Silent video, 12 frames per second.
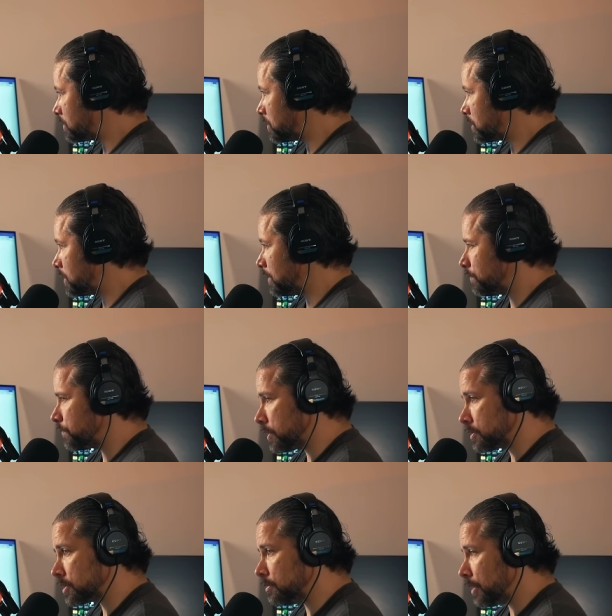when she had
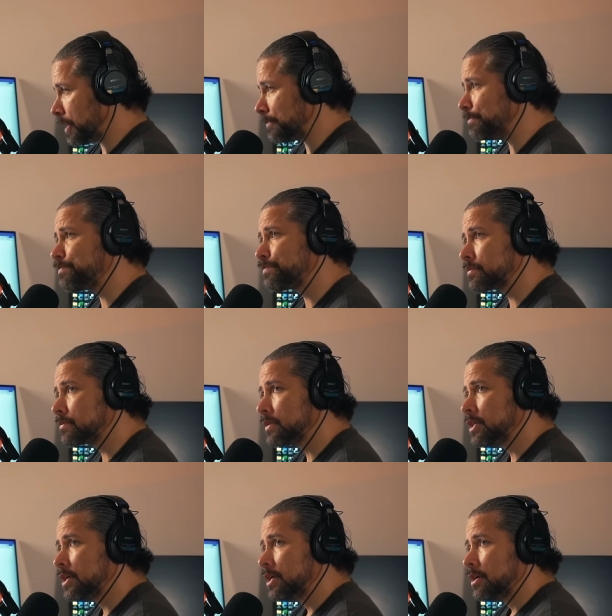first come out,
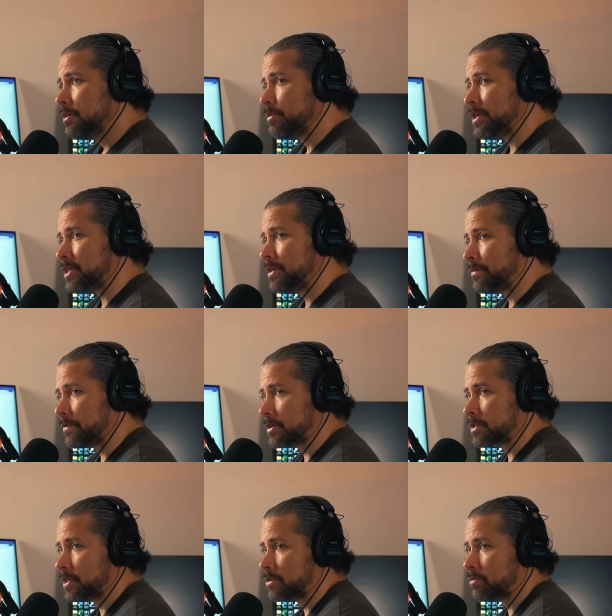but she first
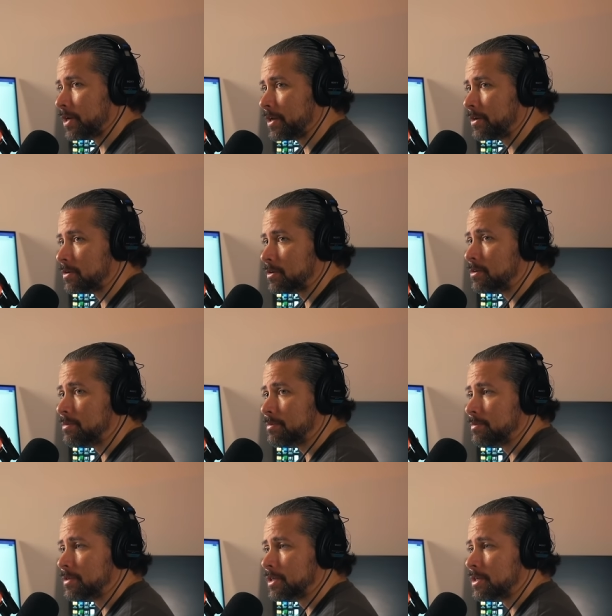hit the radar
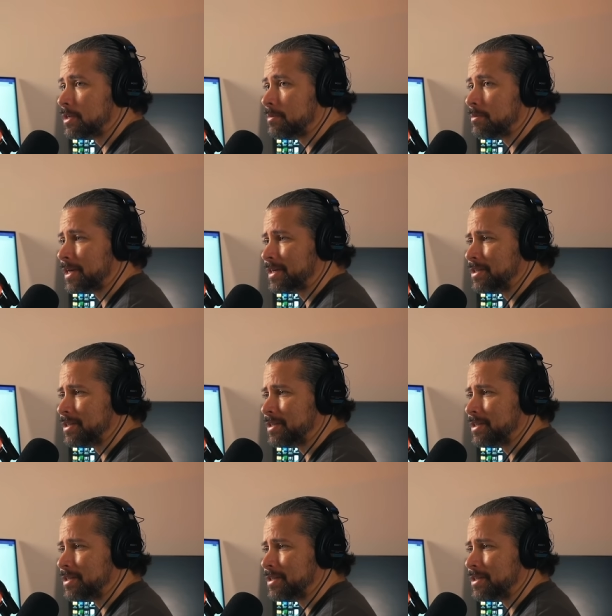like in